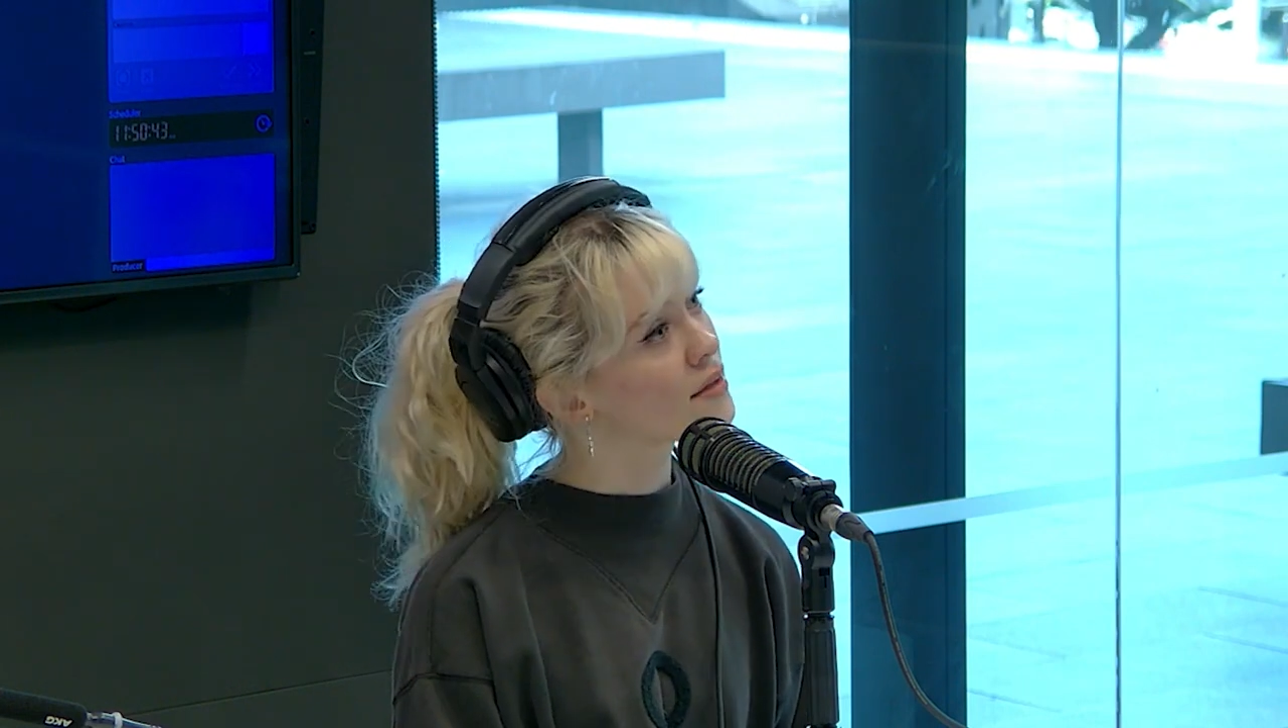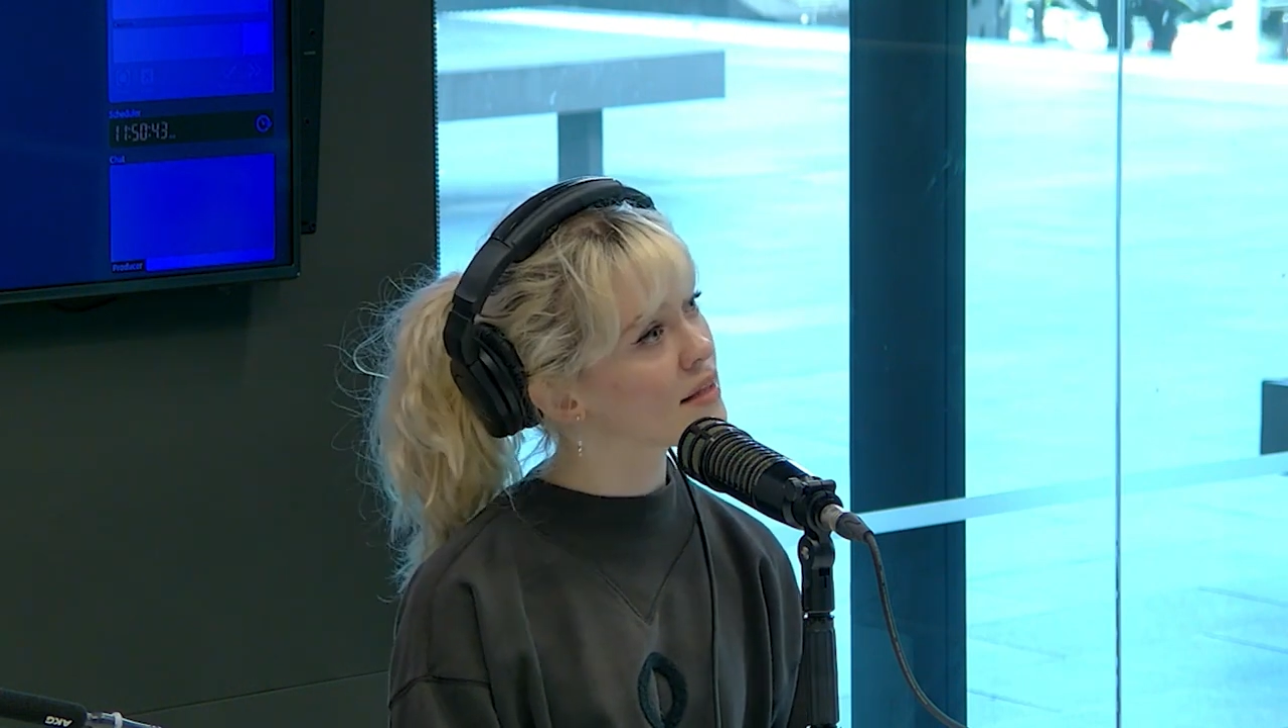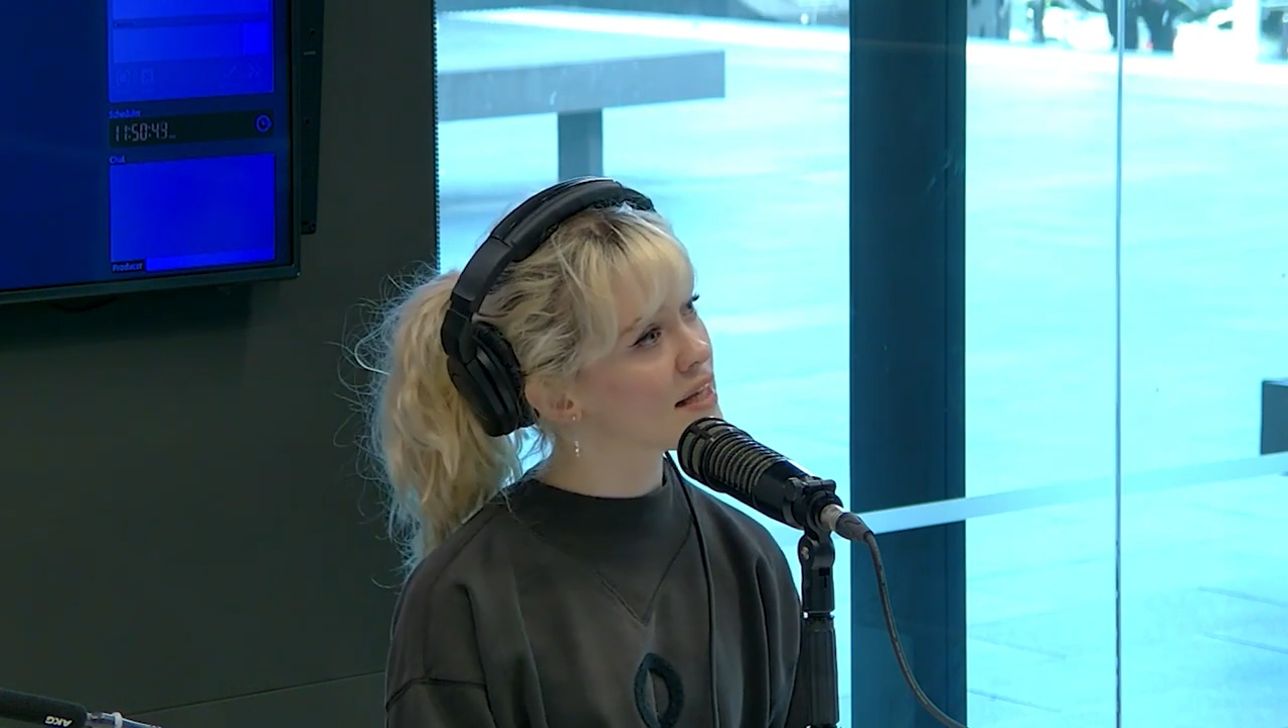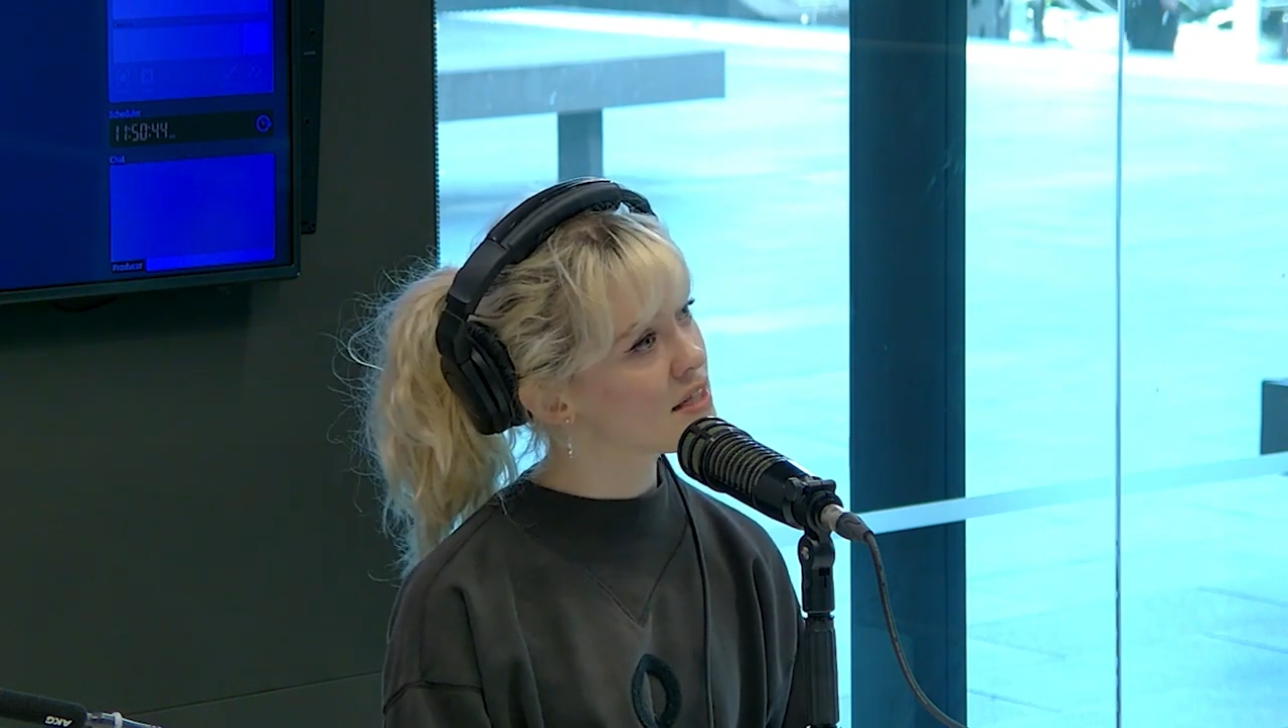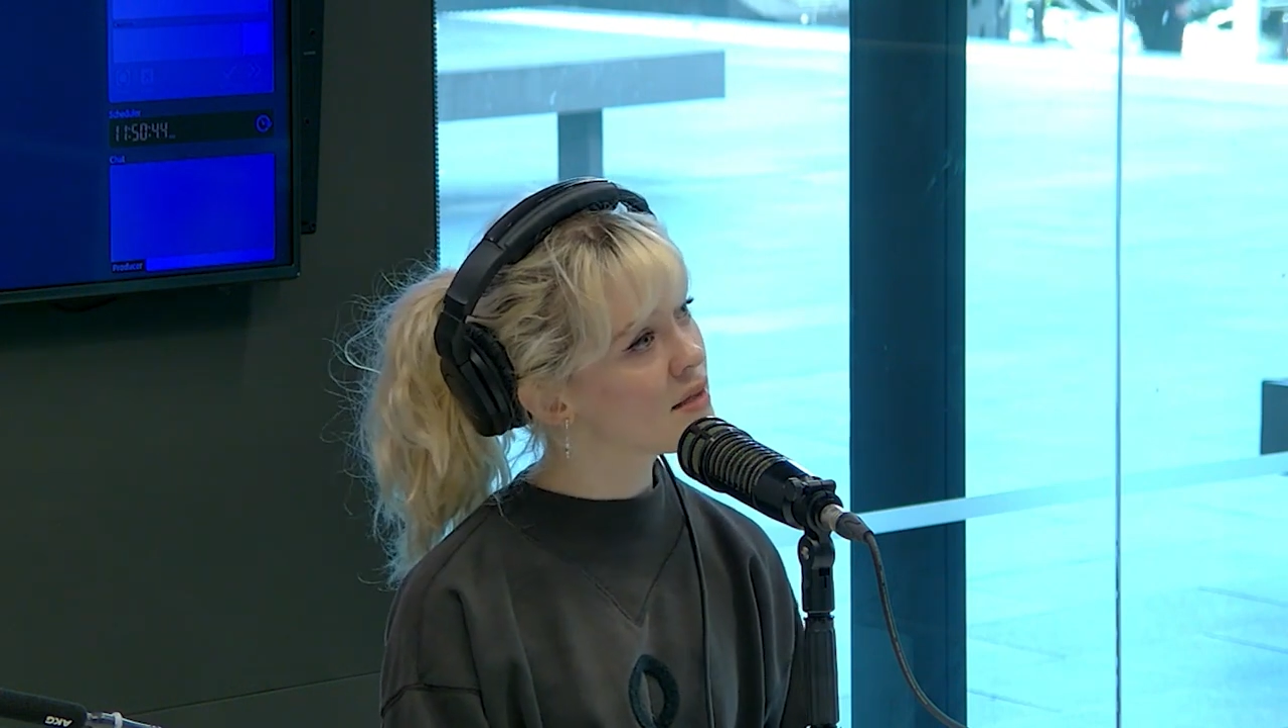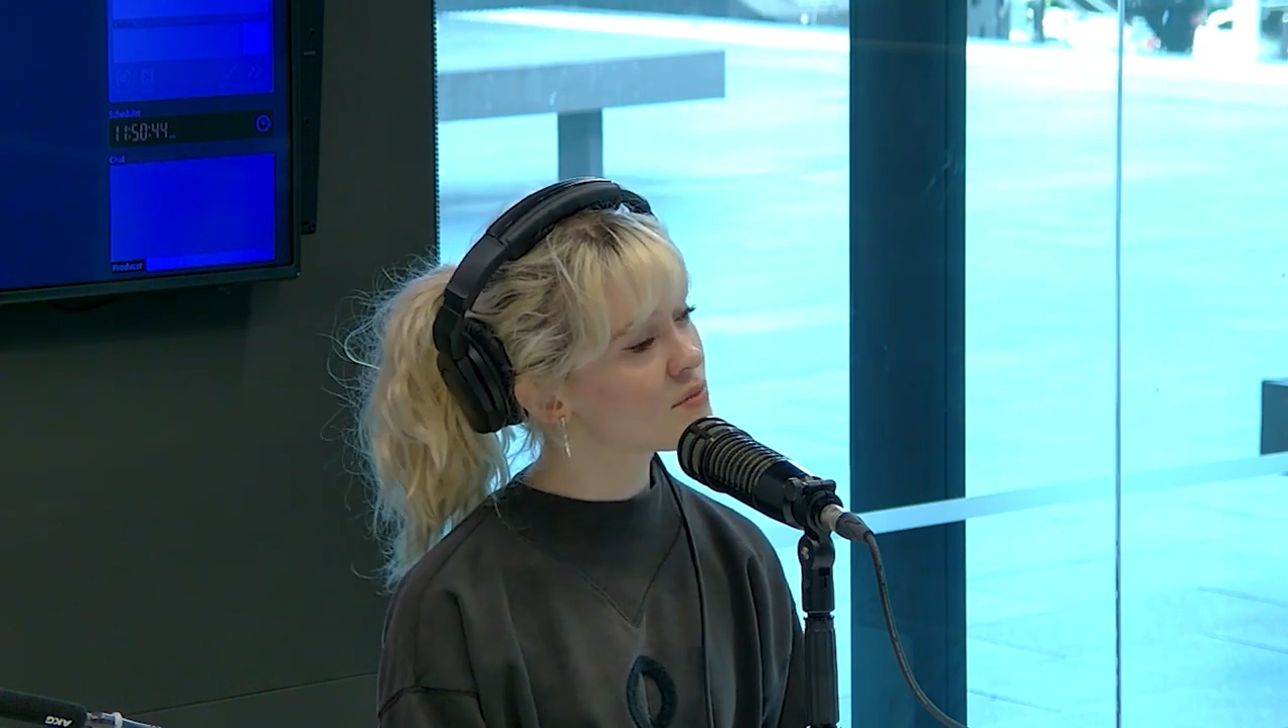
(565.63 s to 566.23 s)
than later,